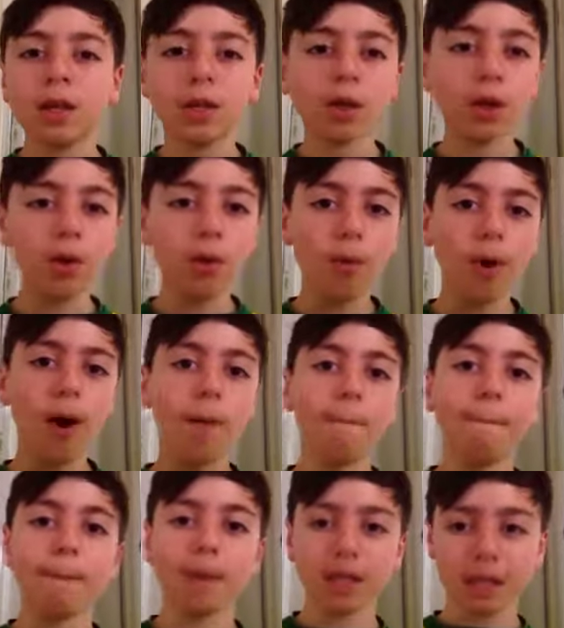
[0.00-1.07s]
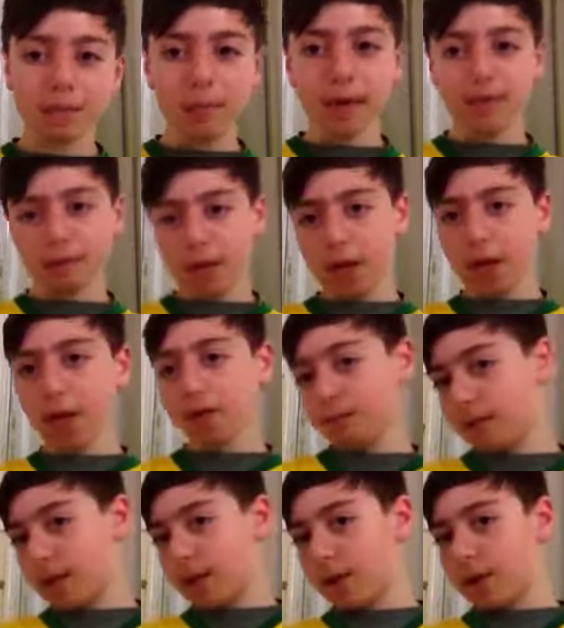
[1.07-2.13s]
So that's a bit of an
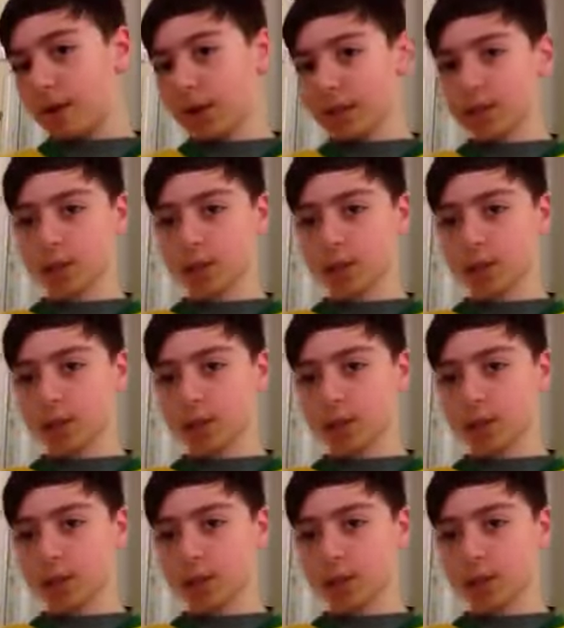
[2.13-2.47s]
update on